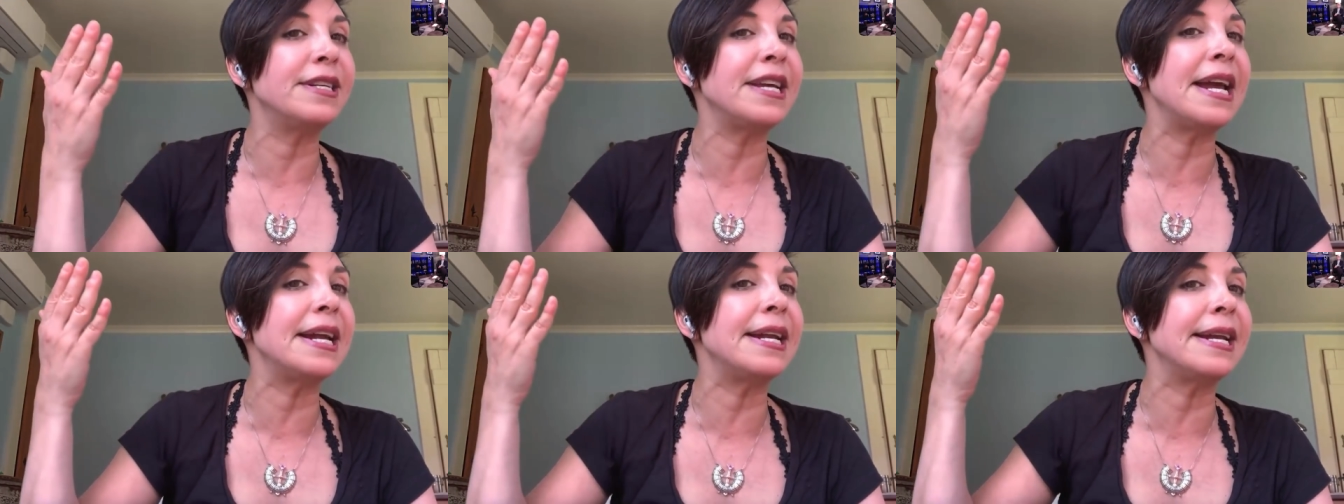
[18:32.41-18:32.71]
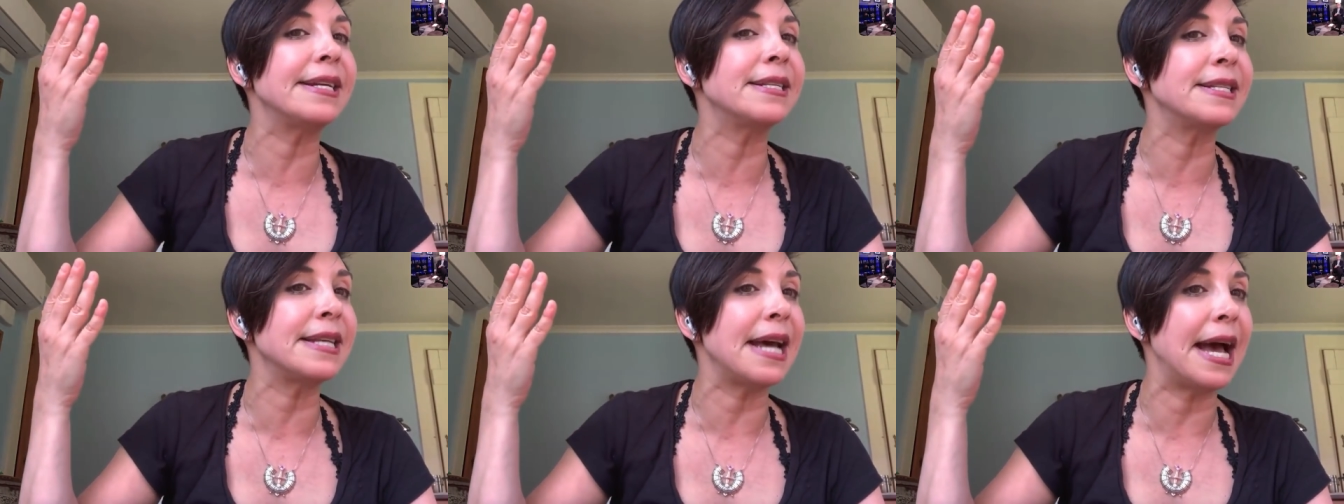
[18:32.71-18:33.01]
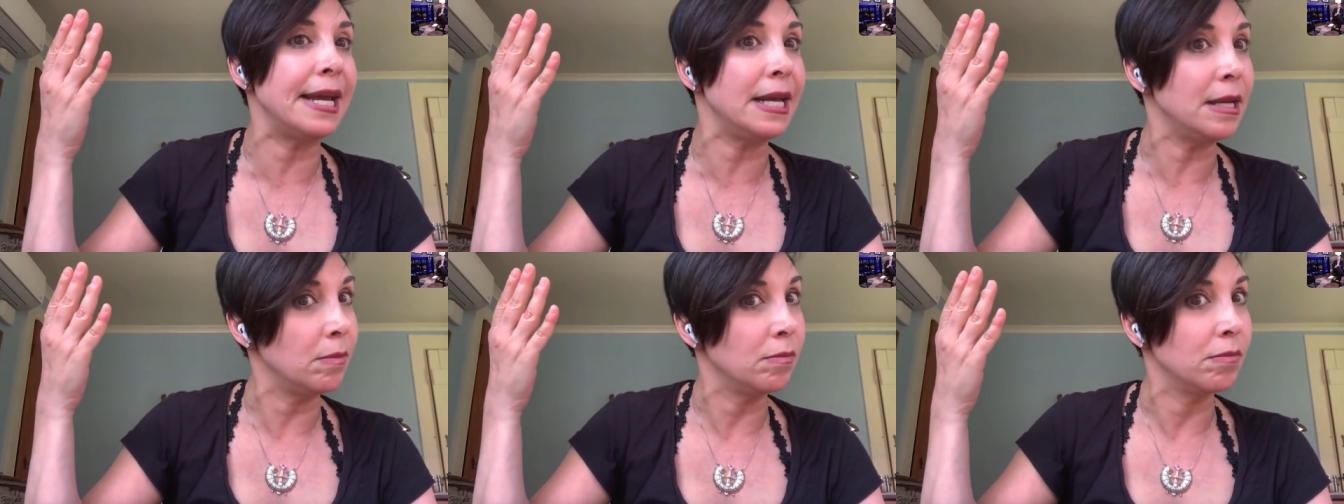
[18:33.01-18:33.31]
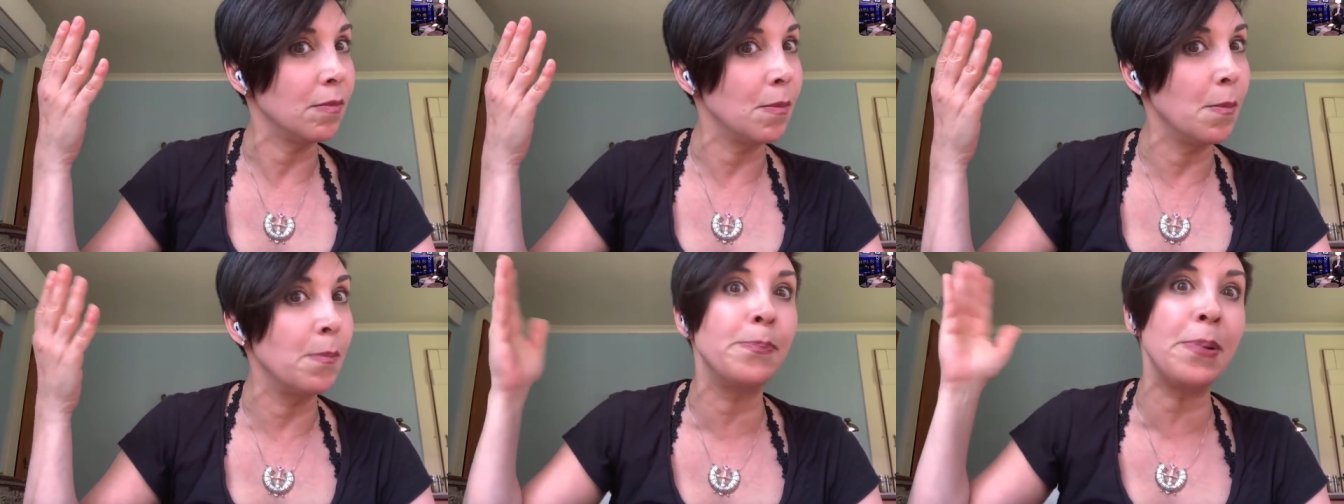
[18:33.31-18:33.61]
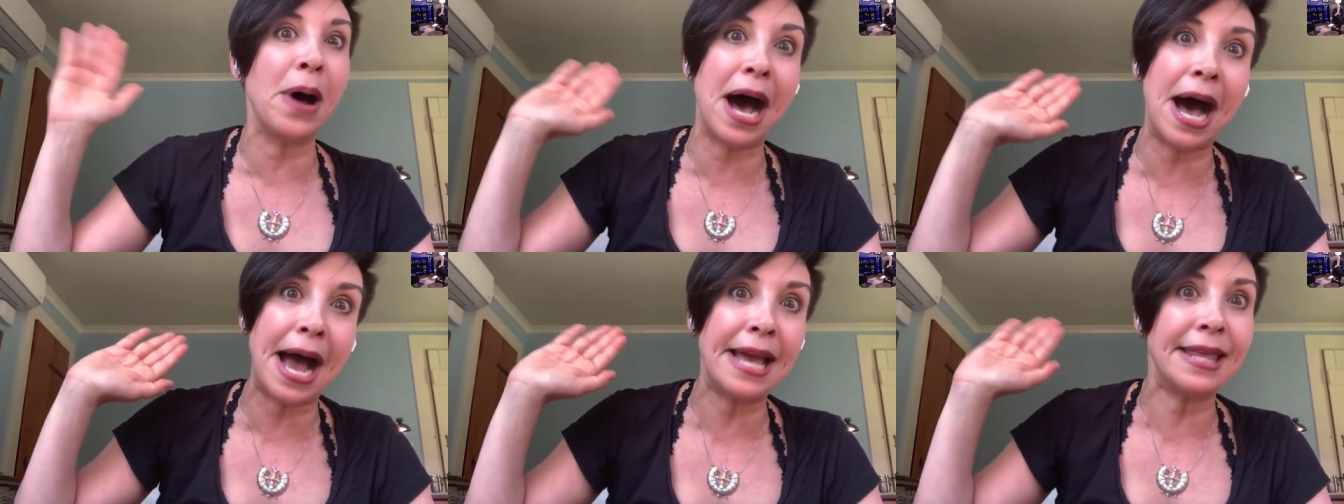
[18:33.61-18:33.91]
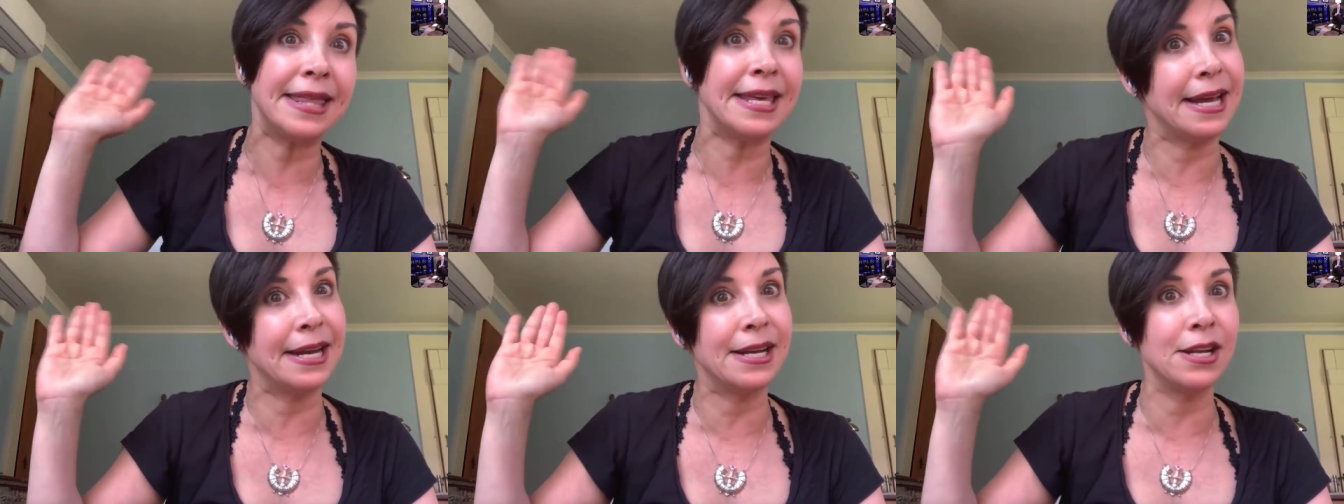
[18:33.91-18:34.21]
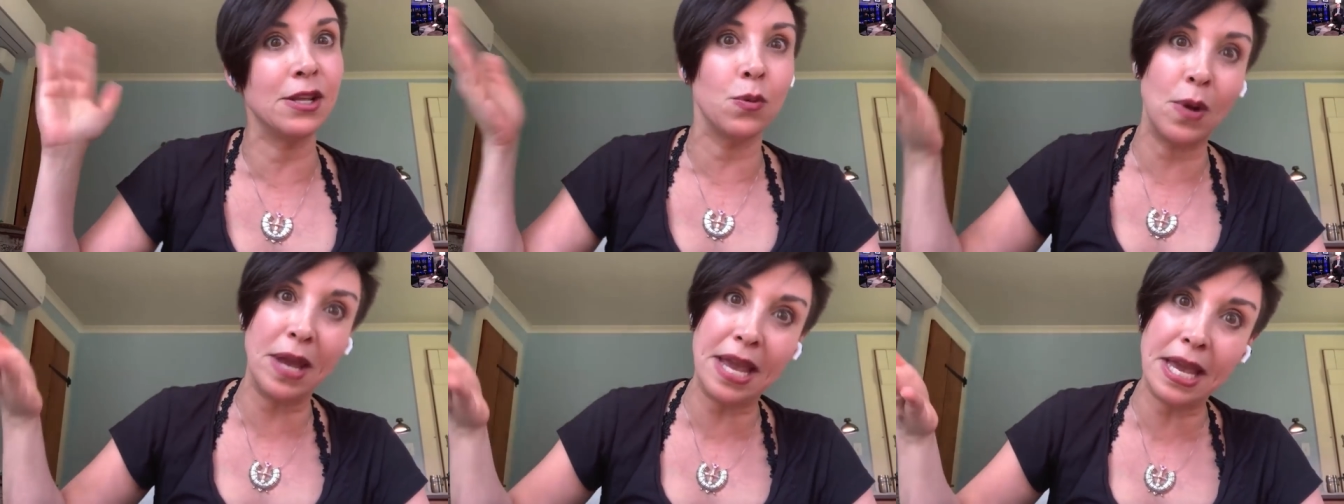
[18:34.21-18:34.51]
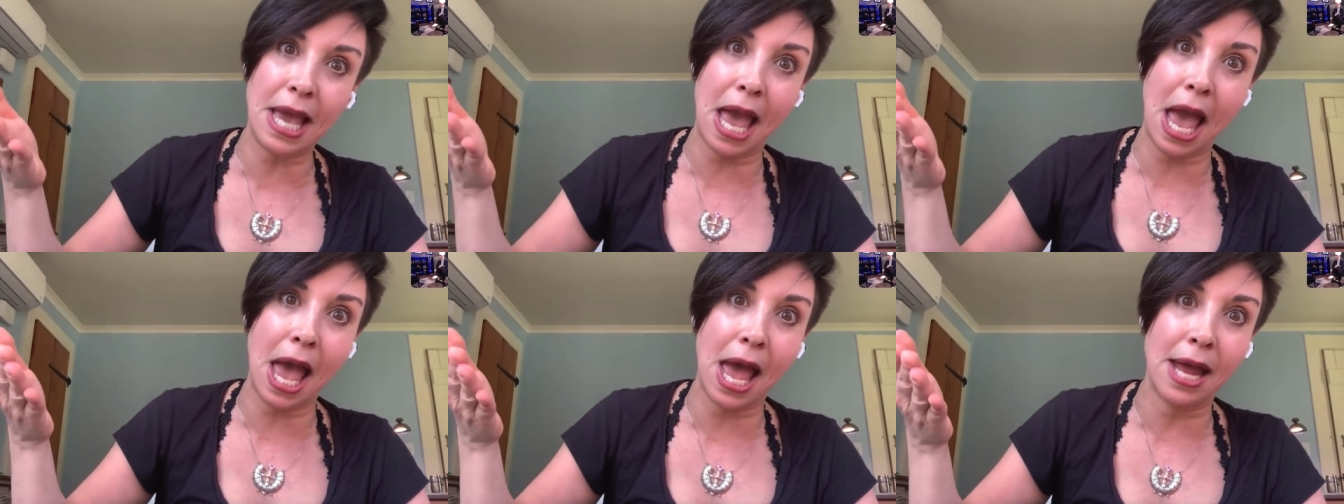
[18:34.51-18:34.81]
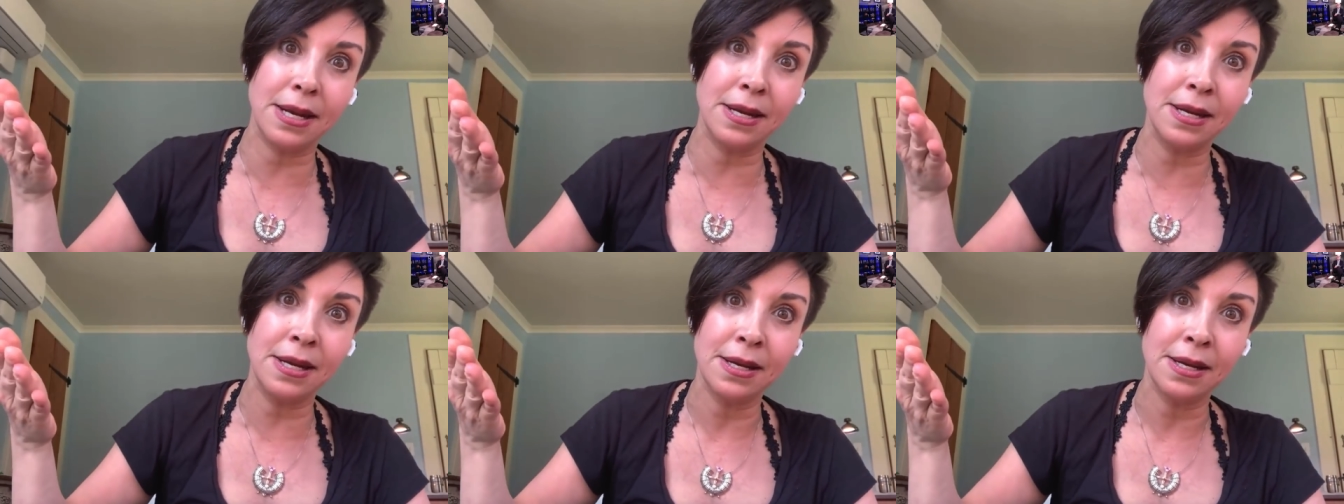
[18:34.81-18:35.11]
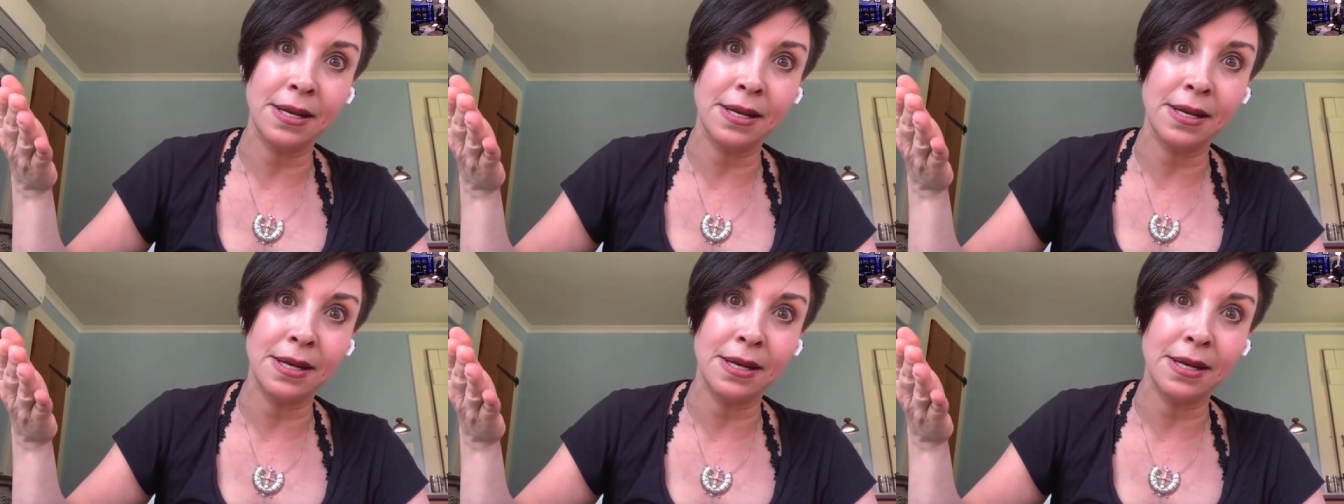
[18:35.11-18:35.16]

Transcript: dating site by the end of the weekend